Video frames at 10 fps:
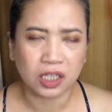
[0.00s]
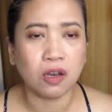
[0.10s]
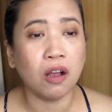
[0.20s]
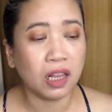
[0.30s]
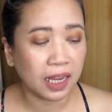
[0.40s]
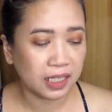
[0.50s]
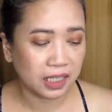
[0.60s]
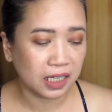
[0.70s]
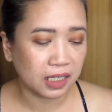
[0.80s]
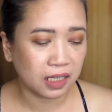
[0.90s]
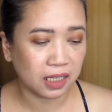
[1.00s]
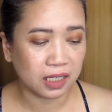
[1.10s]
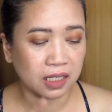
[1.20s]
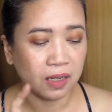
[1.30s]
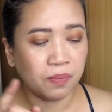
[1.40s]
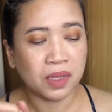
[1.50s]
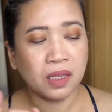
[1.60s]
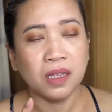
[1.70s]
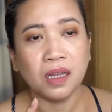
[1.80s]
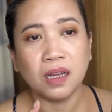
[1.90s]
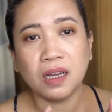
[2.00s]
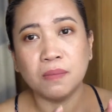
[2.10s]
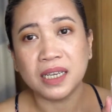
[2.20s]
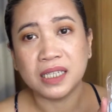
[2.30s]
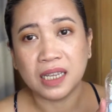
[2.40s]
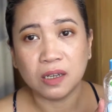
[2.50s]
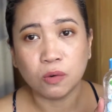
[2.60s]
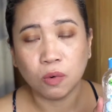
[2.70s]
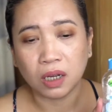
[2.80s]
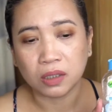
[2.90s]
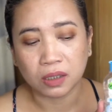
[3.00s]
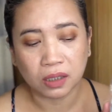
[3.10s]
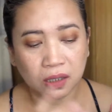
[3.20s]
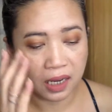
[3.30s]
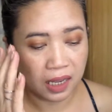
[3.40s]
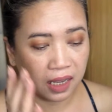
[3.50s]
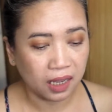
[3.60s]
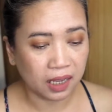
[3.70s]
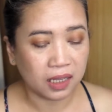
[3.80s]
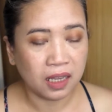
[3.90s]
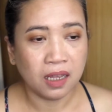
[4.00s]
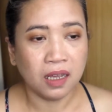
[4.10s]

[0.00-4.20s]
all I need is micellar water and